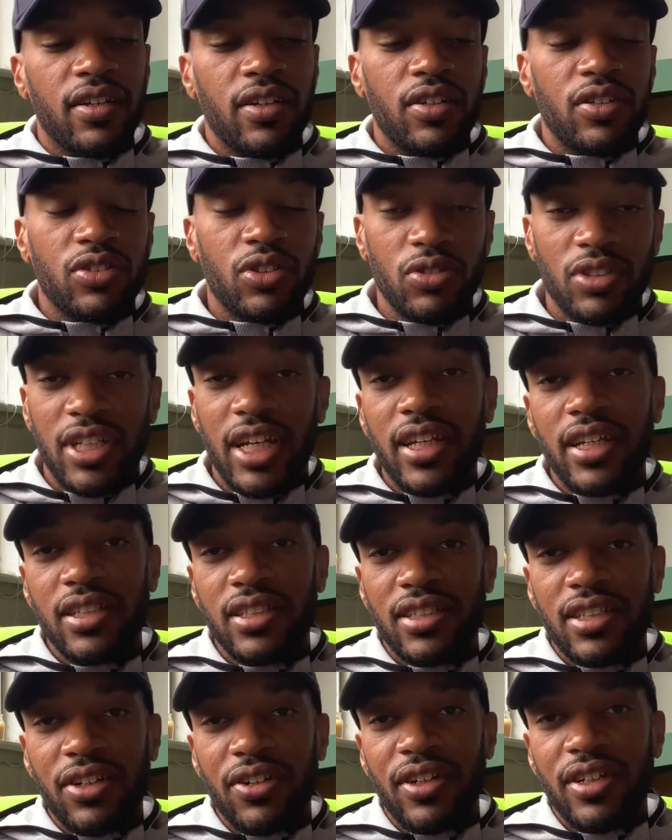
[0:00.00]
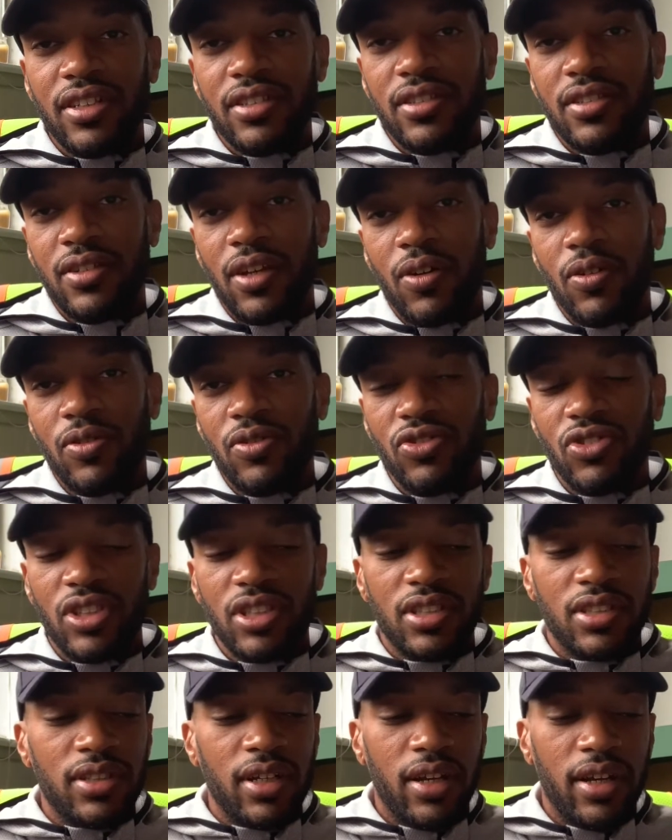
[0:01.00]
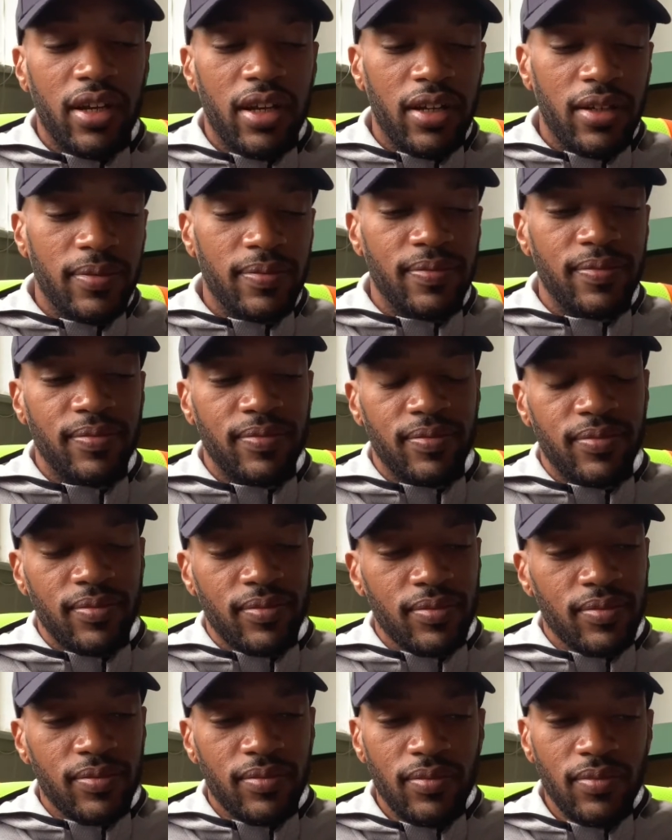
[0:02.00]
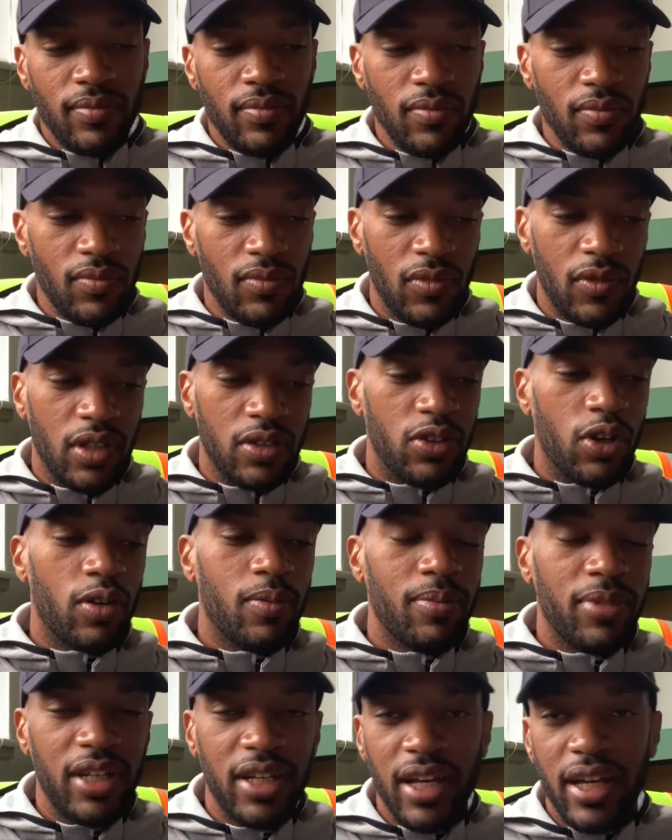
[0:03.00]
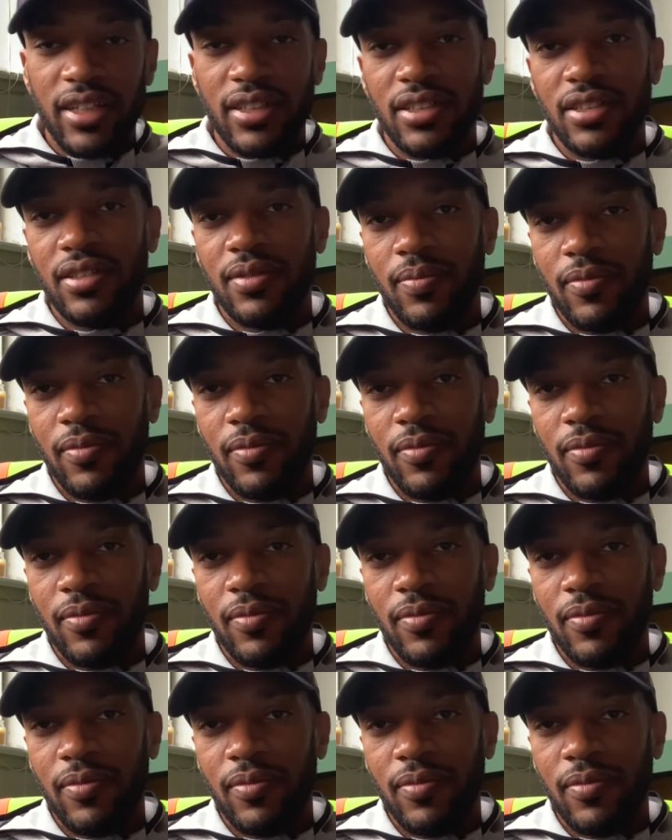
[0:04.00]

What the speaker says: So take it serious. Don't just don't BS.